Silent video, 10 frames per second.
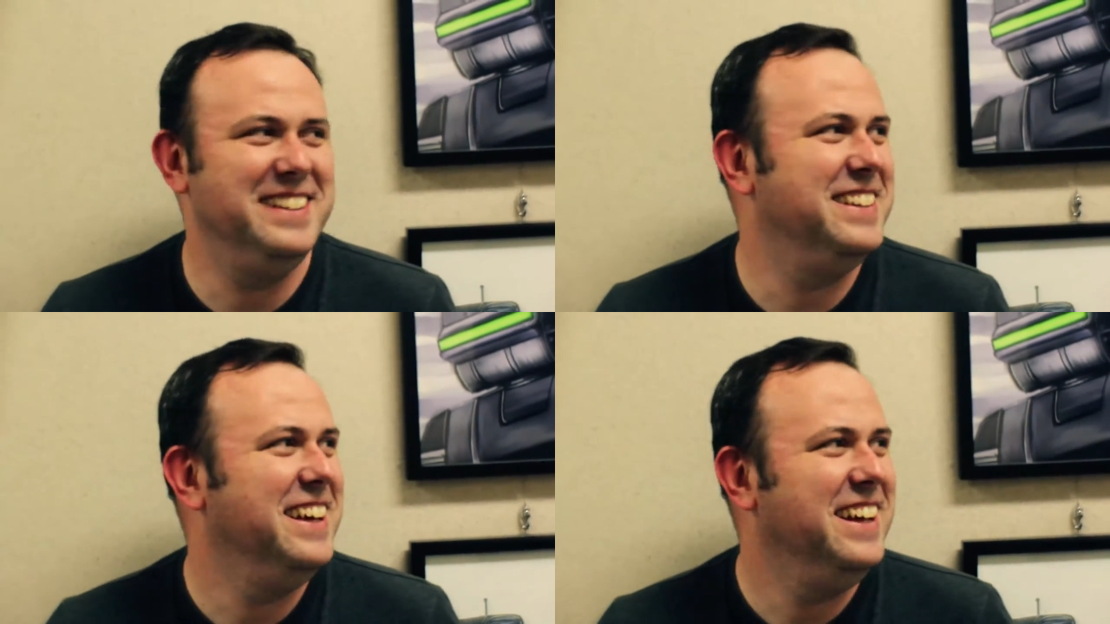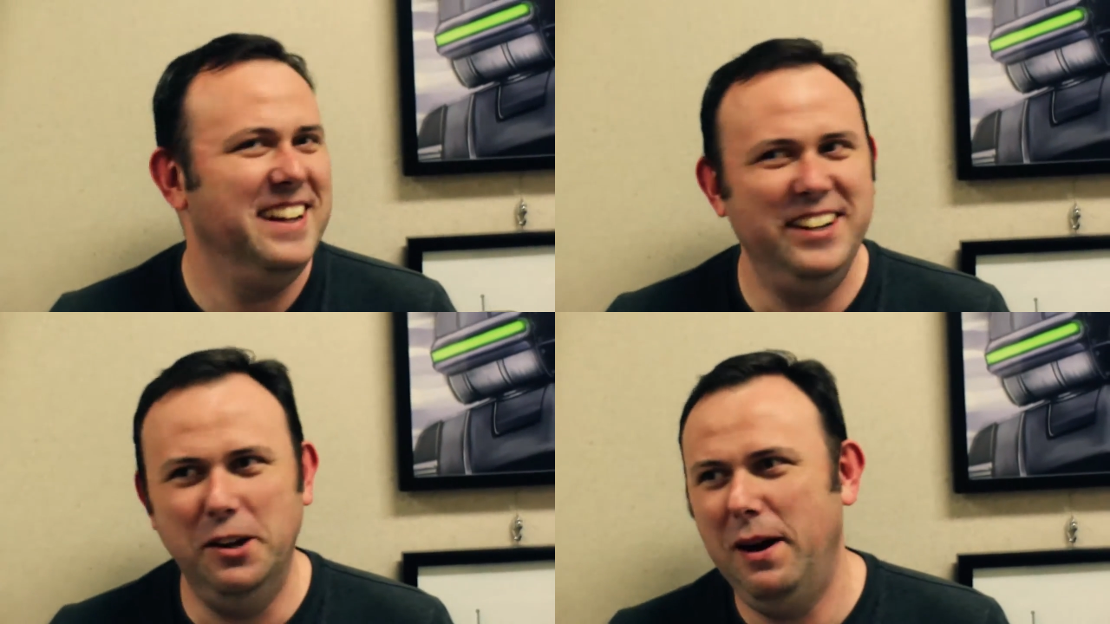
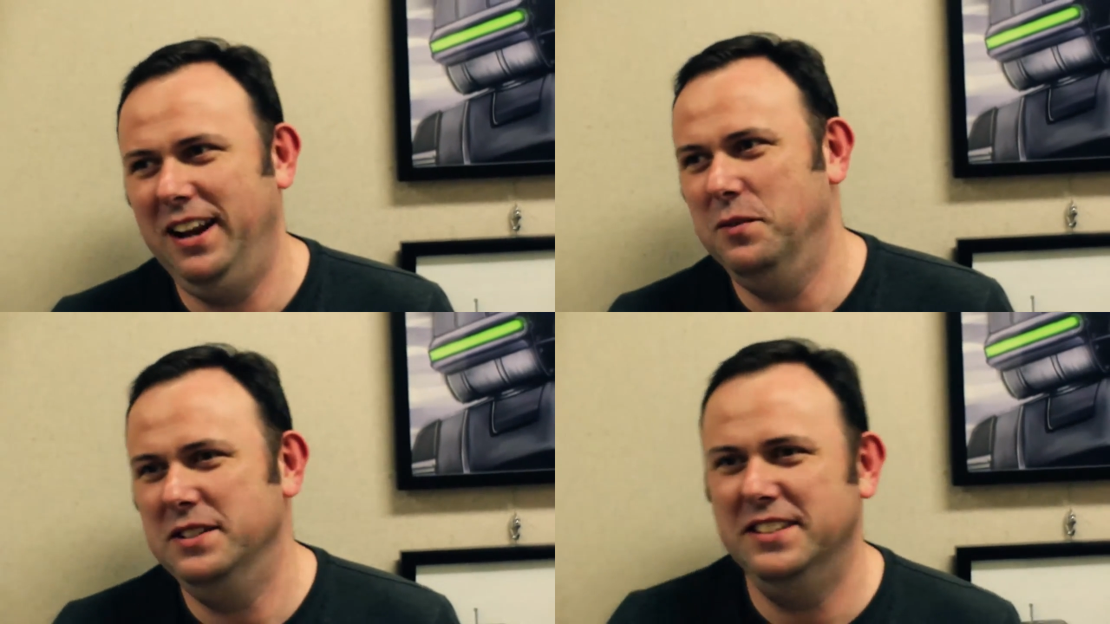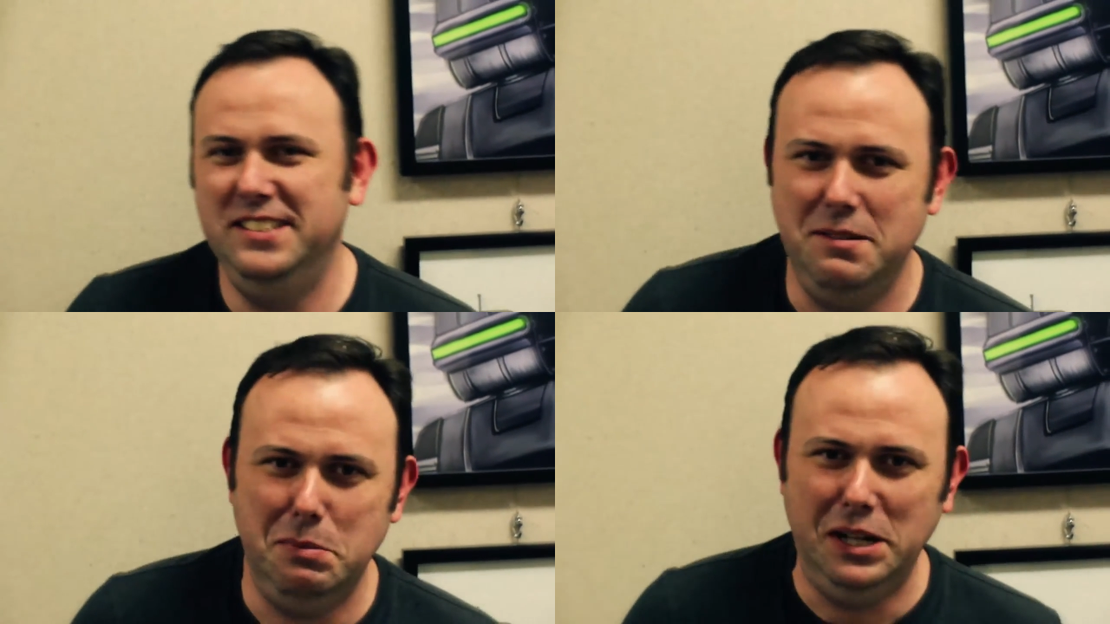That's, nobody wants to
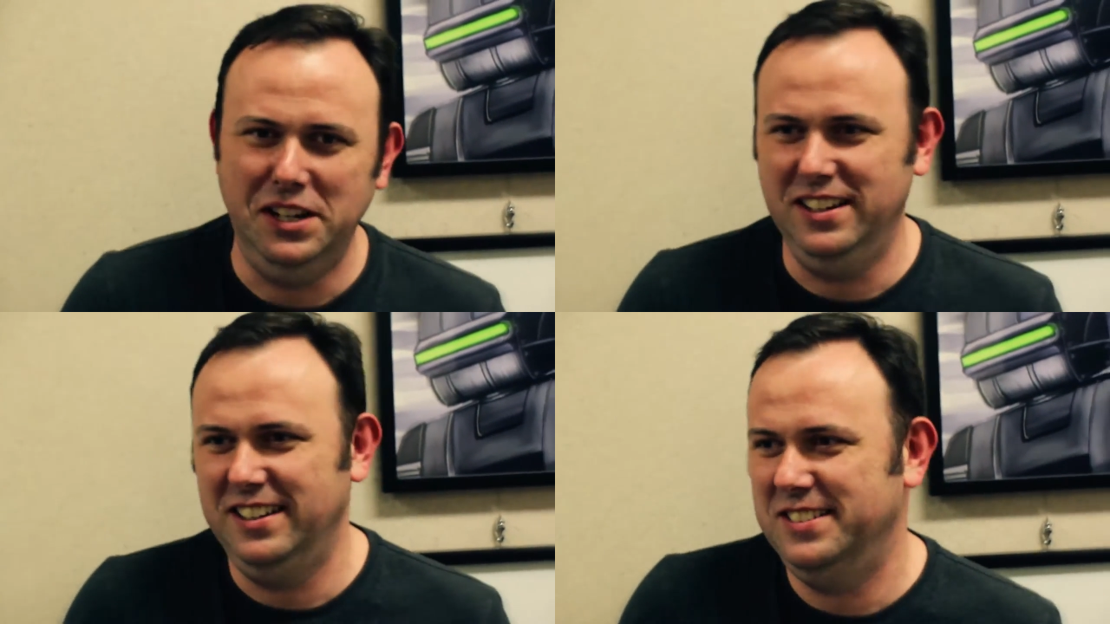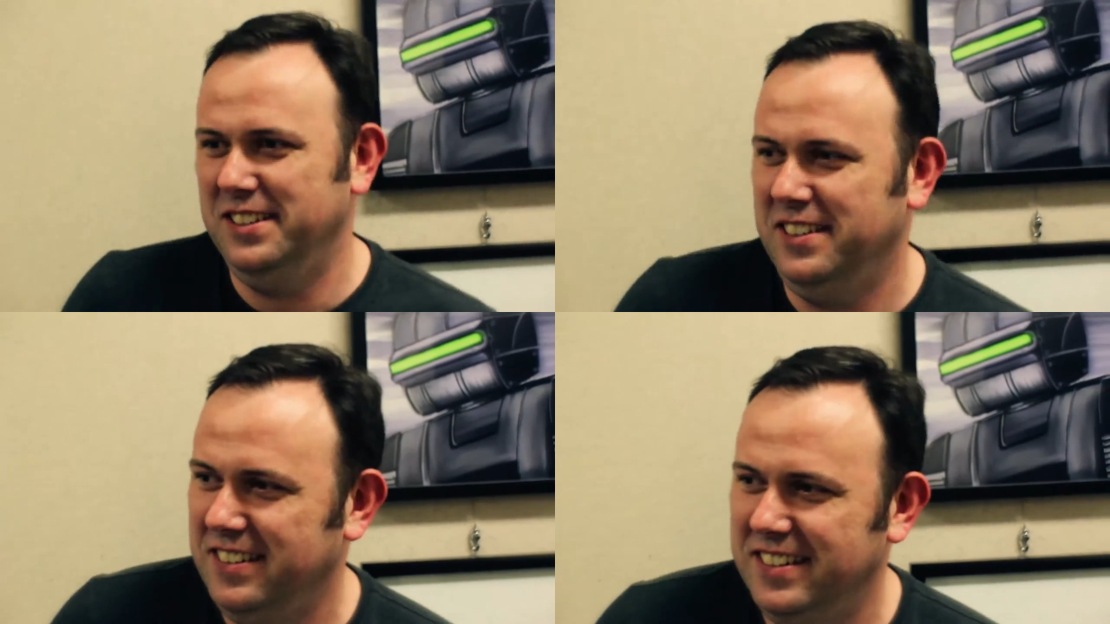see bugs
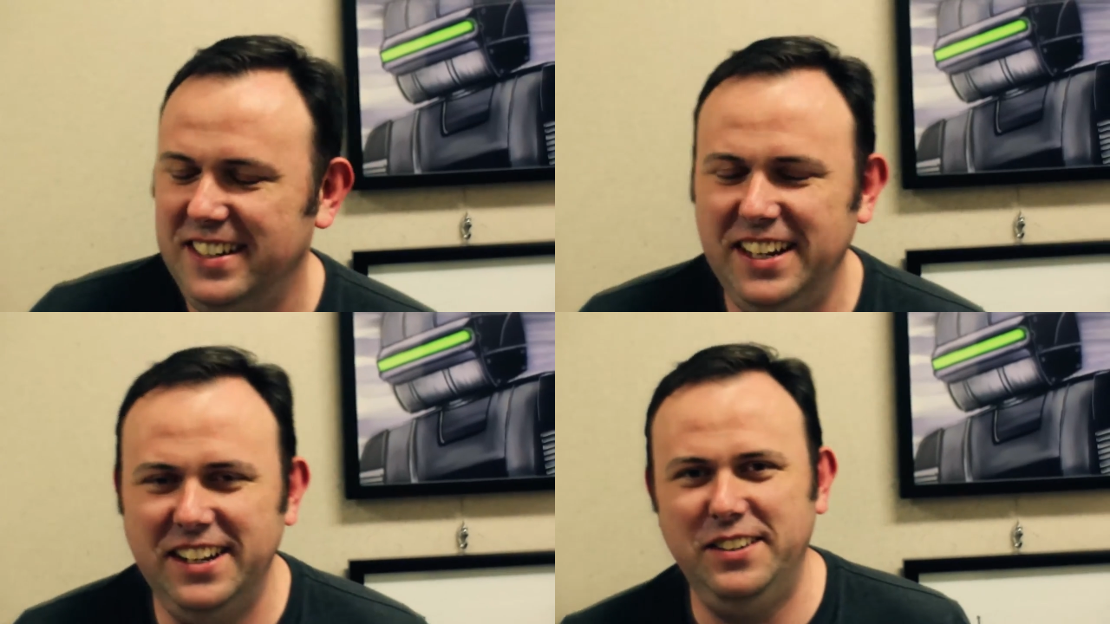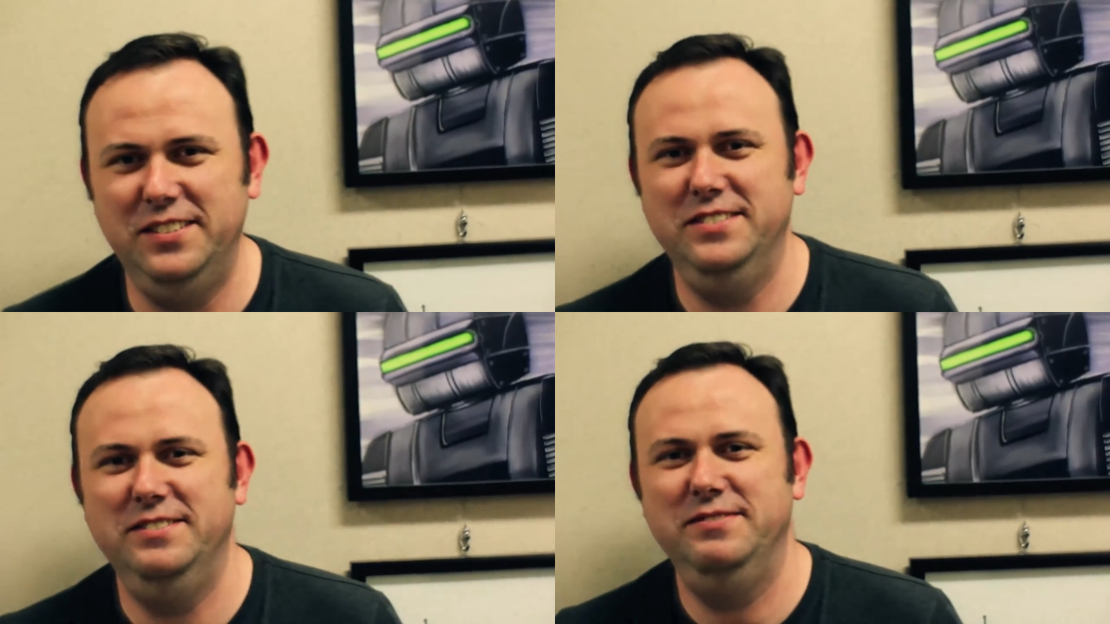or, you
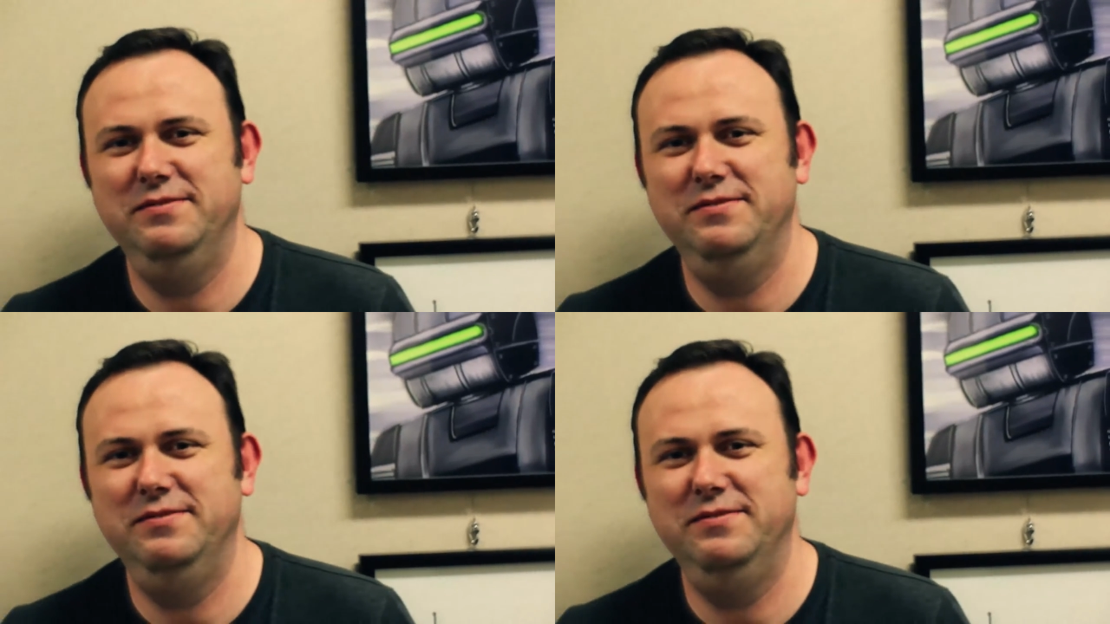know.